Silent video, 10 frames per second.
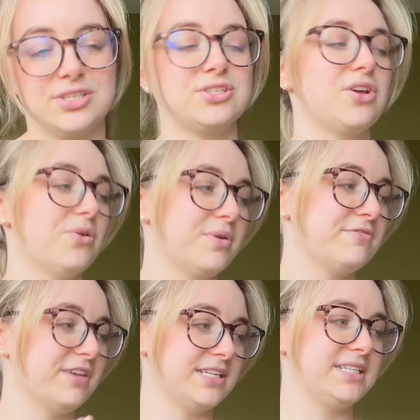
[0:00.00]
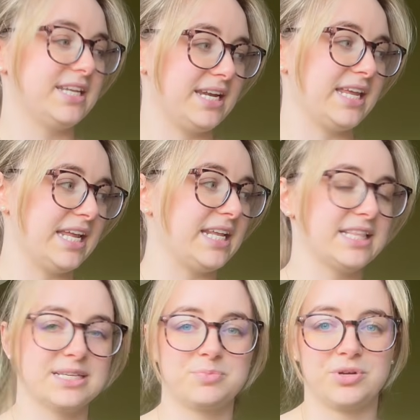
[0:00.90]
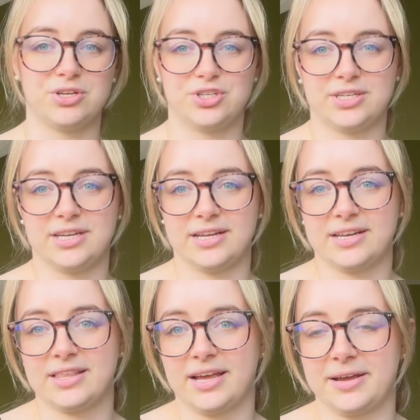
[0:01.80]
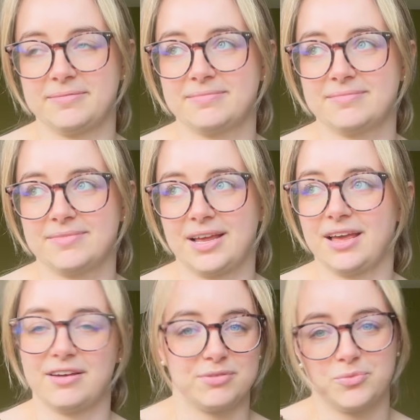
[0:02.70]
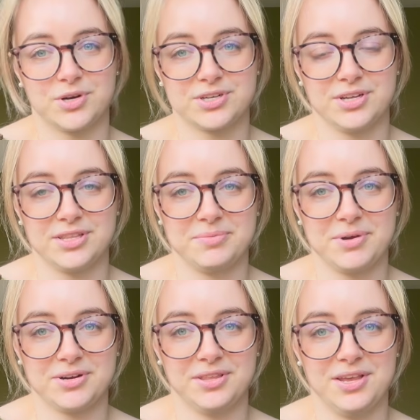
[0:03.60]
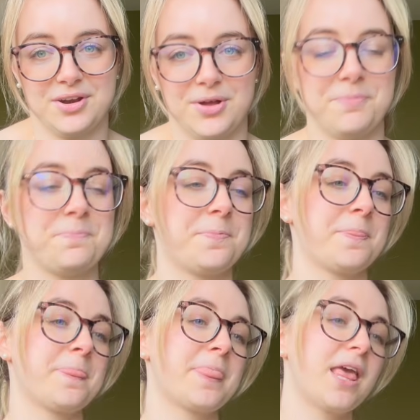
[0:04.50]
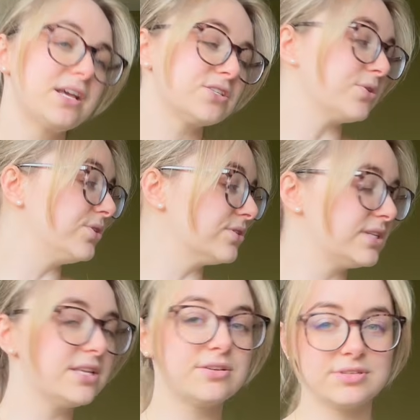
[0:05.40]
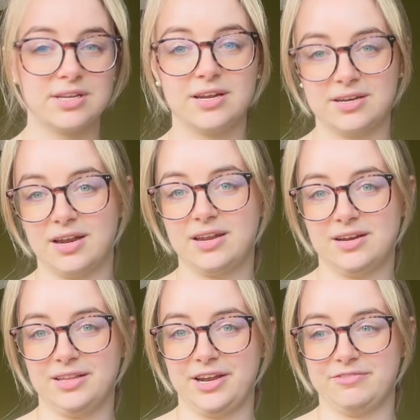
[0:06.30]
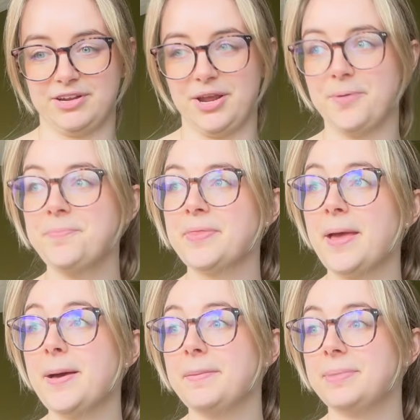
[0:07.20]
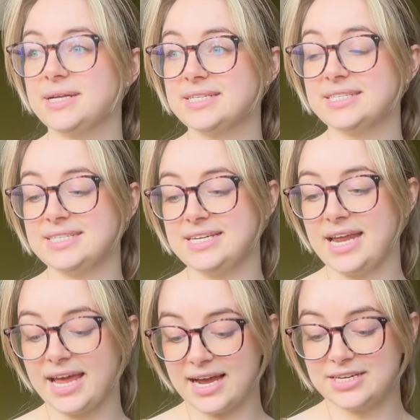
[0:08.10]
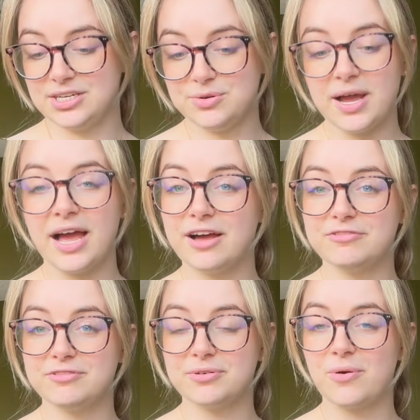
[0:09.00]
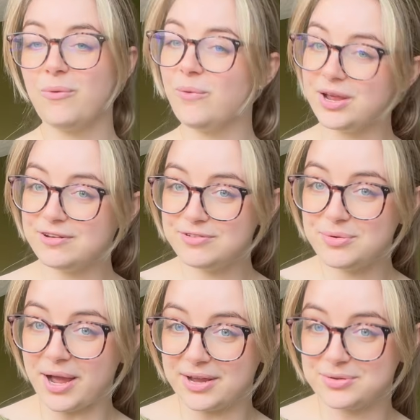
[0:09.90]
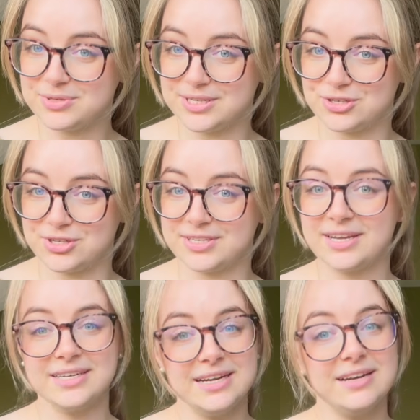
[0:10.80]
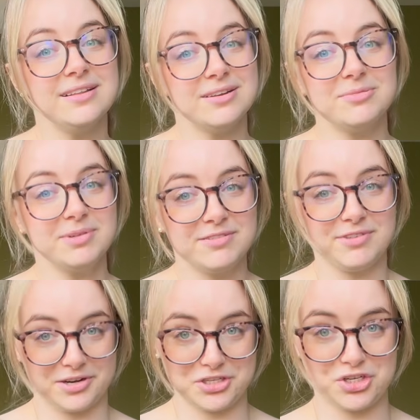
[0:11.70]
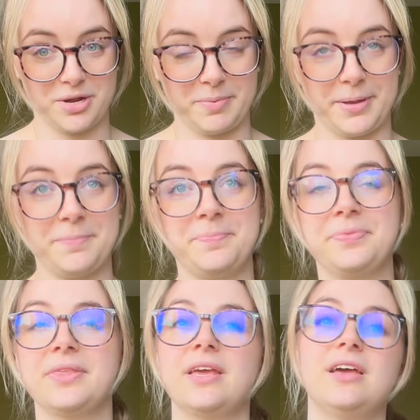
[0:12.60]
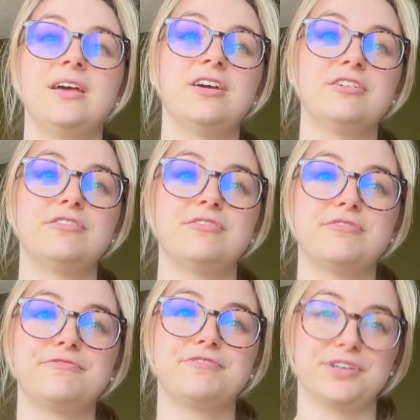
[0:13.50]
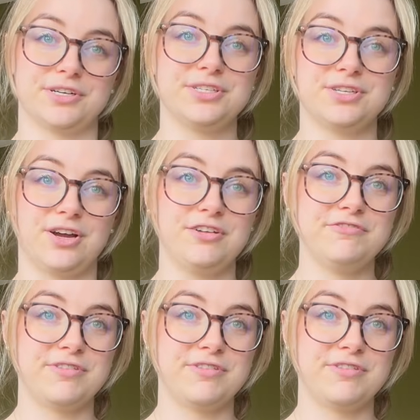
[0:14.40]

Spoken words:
so invested in getting this project done that I haven't worked on them hardly at all. So you'll see those in a later video. But today I do have quite a few acquisitions. I did a little bit of yarn shopping. First off,